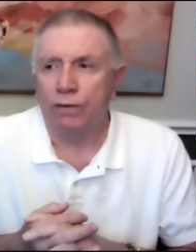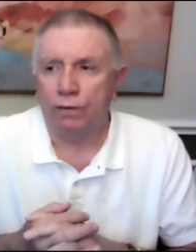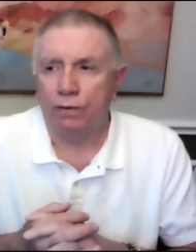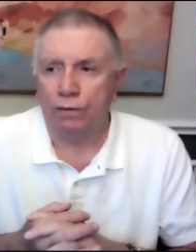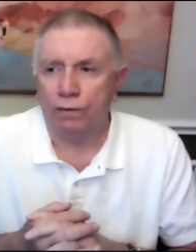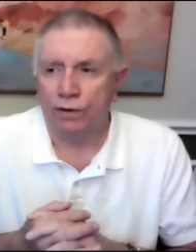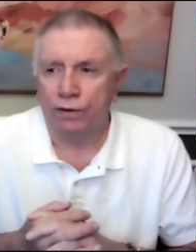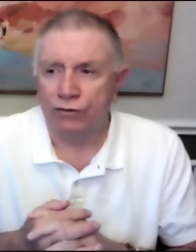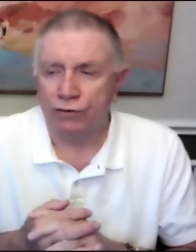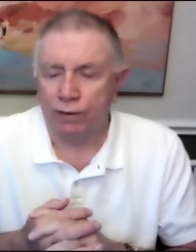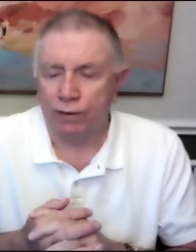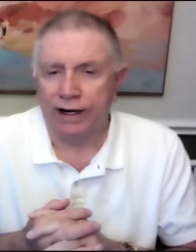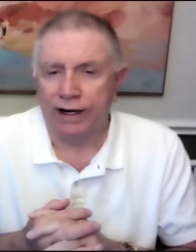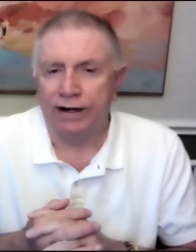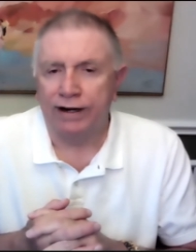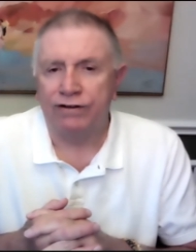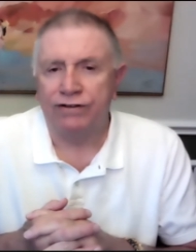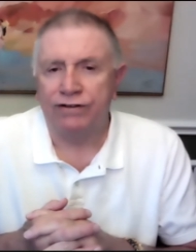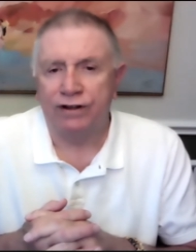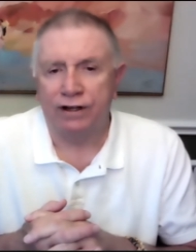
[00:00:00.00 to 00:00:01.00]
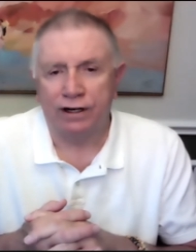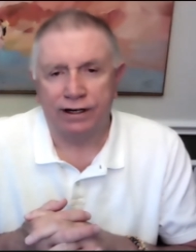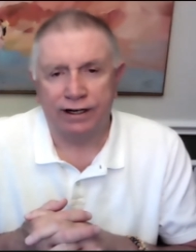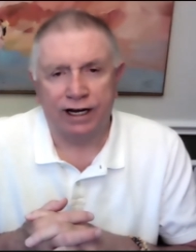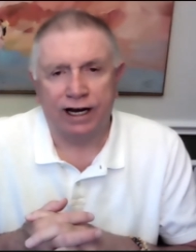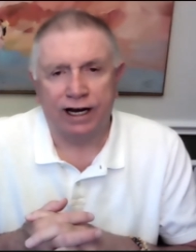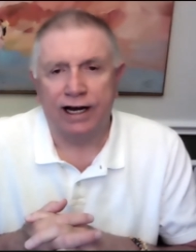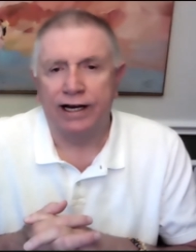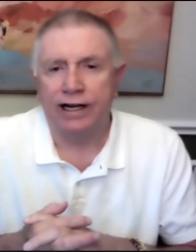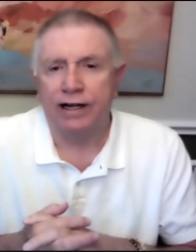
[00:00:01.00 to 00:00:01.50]
was raised in a
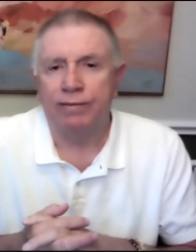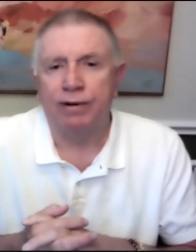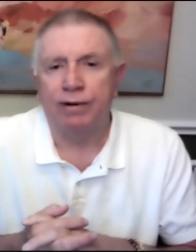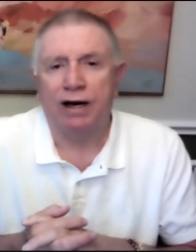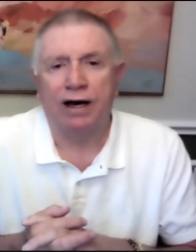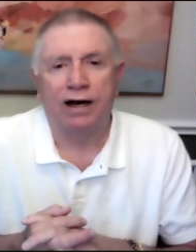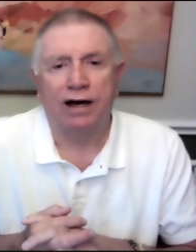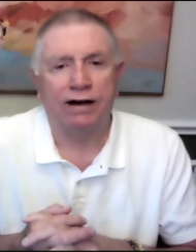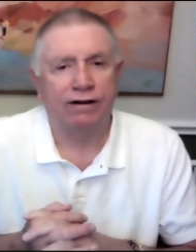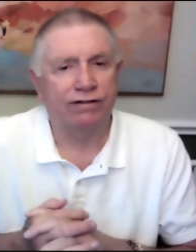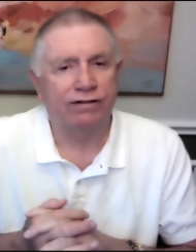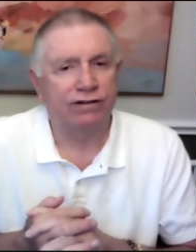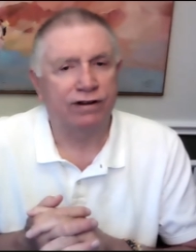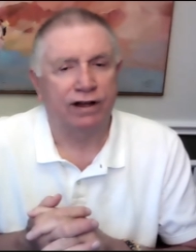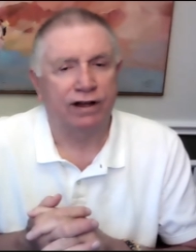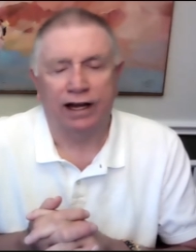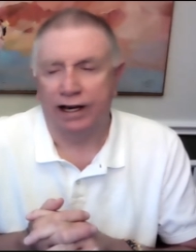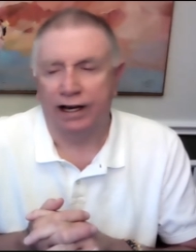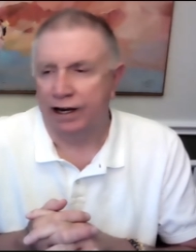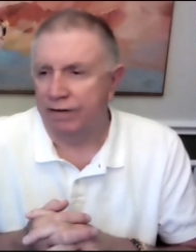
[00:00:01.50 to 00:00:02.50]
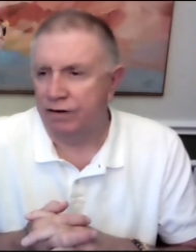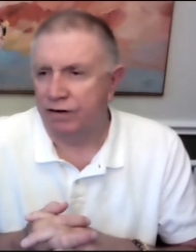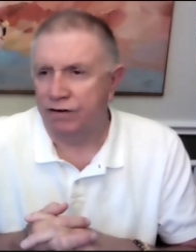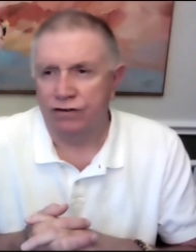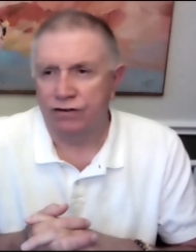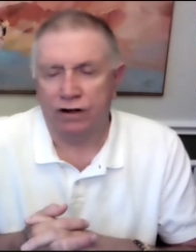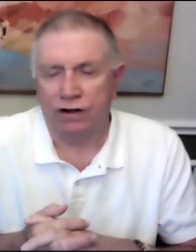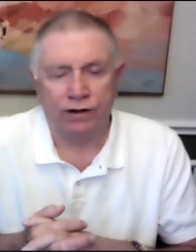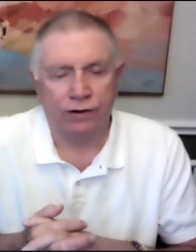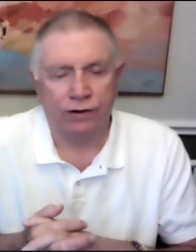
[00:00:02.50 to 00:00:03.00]
tiny box and never
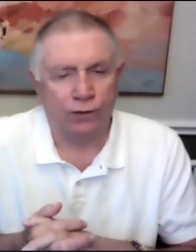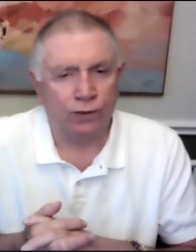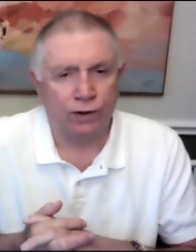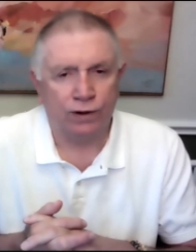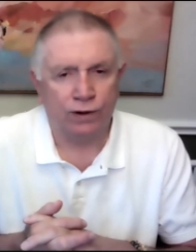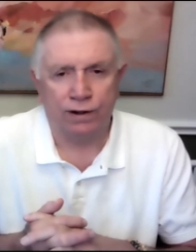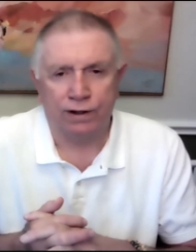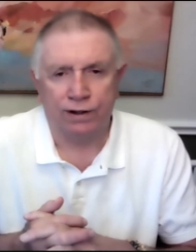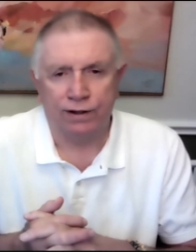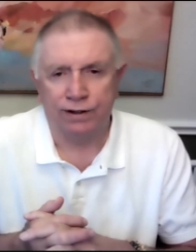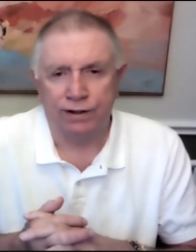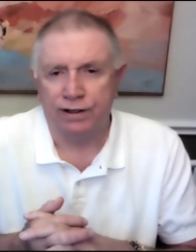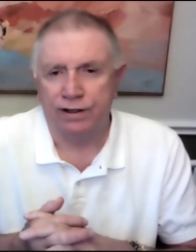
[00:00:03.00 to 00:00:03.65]
saw the world,